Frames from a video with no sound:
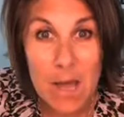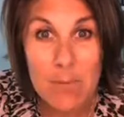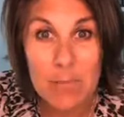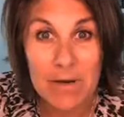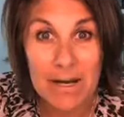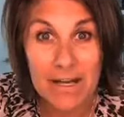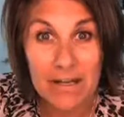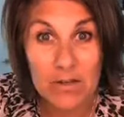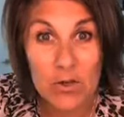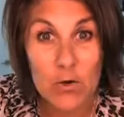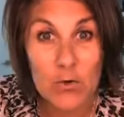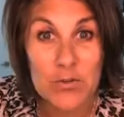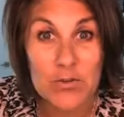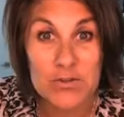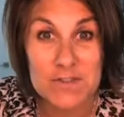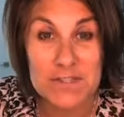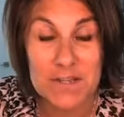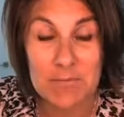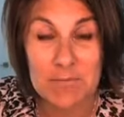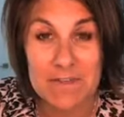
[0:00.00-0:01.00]
but I know
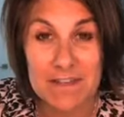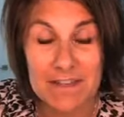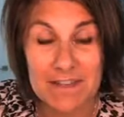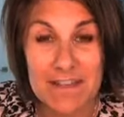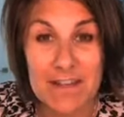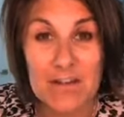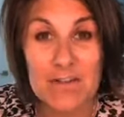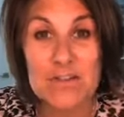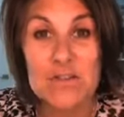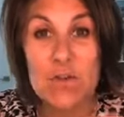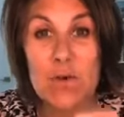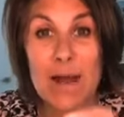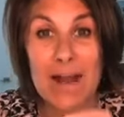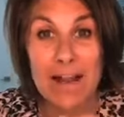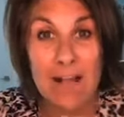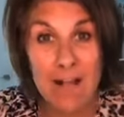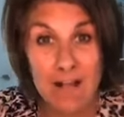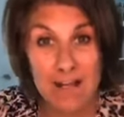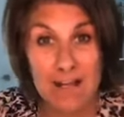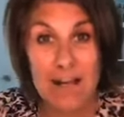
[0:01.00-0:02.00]
there's something there, so I
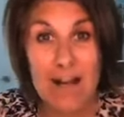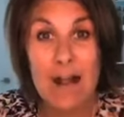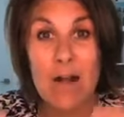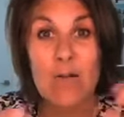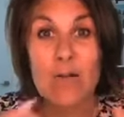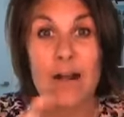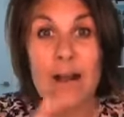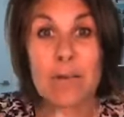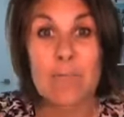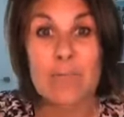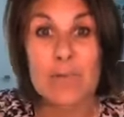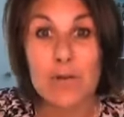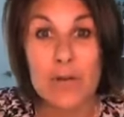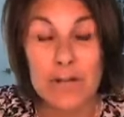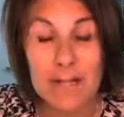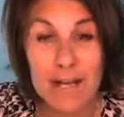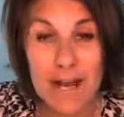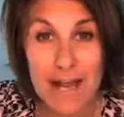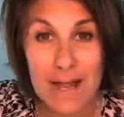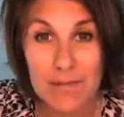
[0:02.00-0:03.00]
cut it out and I
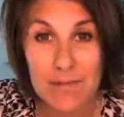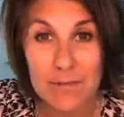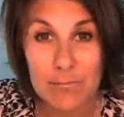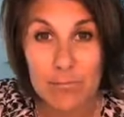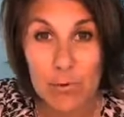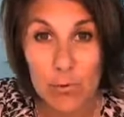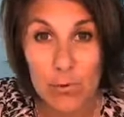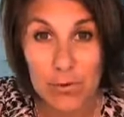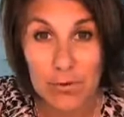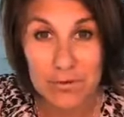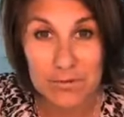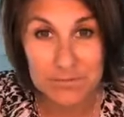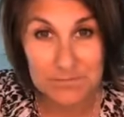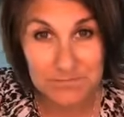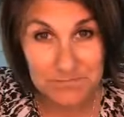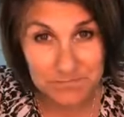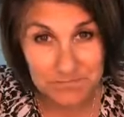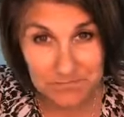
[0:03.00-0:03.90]
put it on the board.